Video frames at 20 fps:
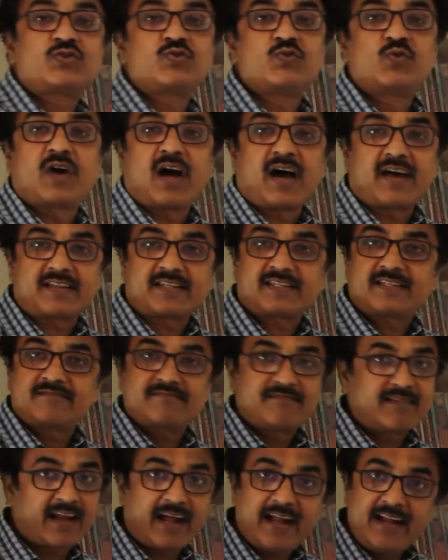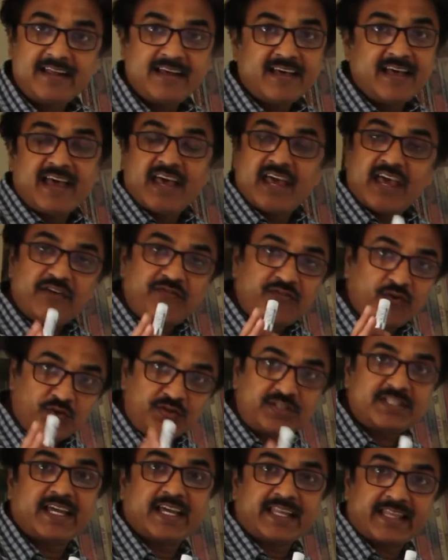two cars, right? If you
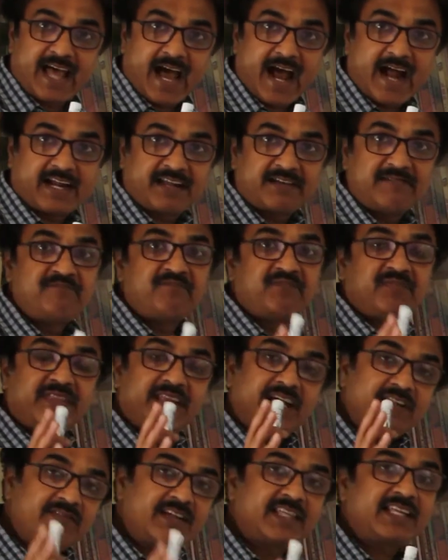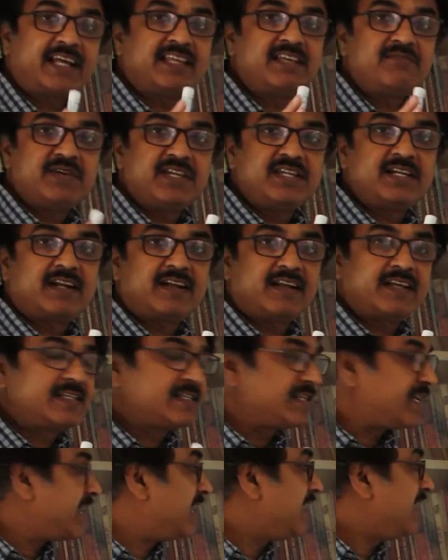say that, then one can immediately
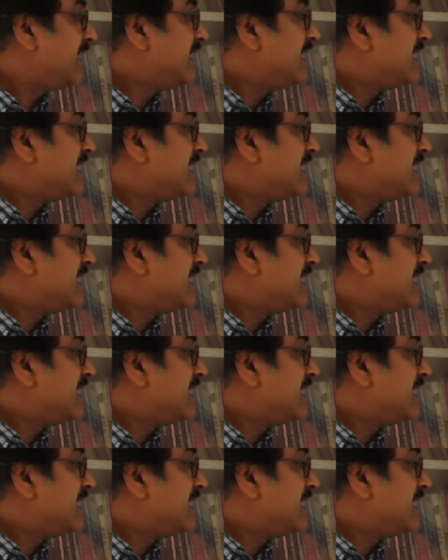say